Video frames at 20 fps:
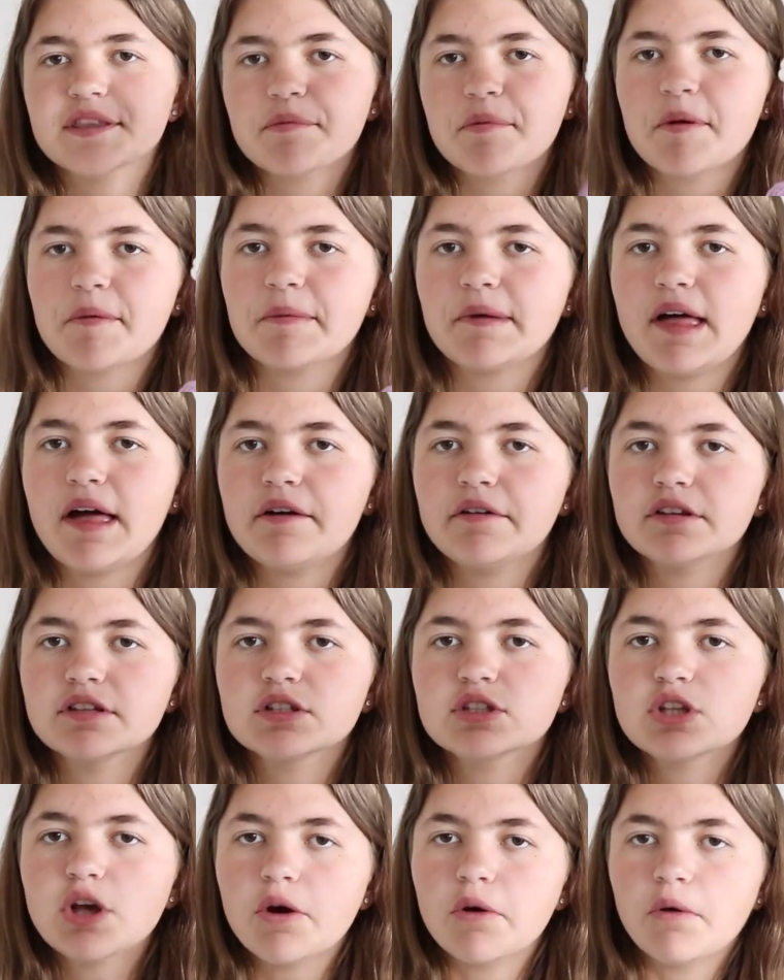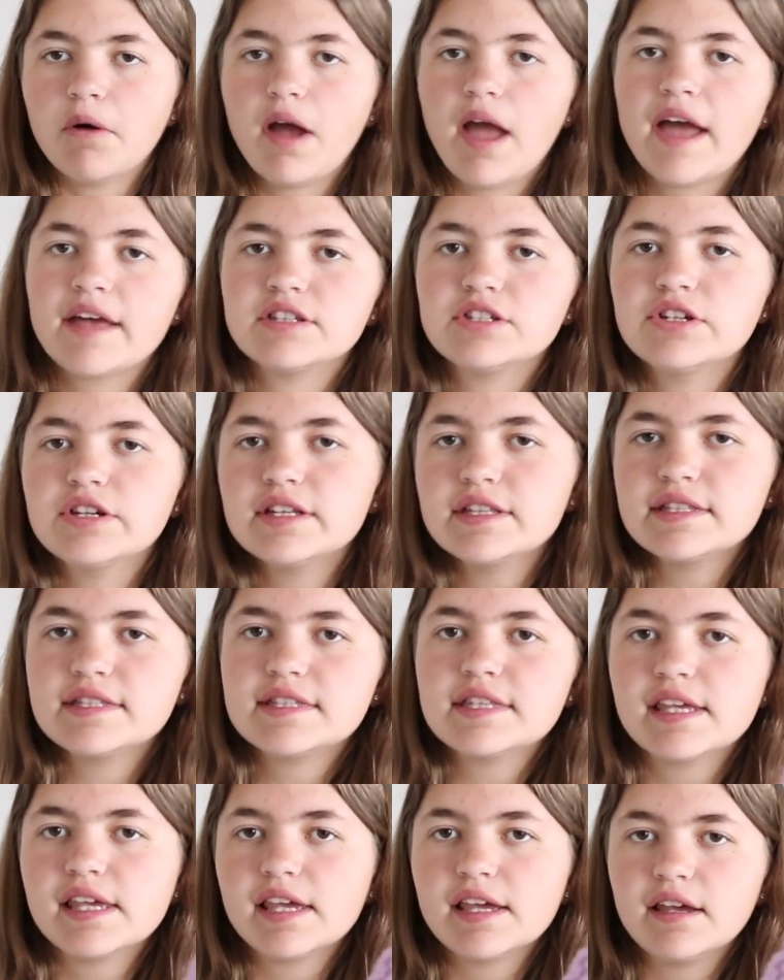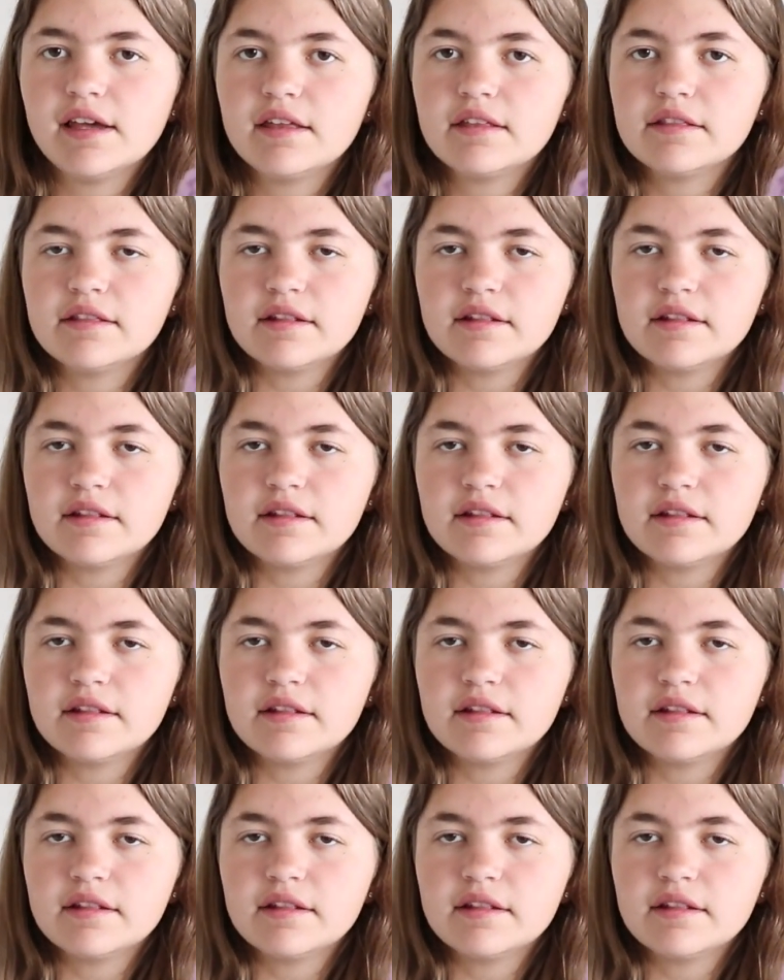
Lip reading: the purple owl. So as you can see,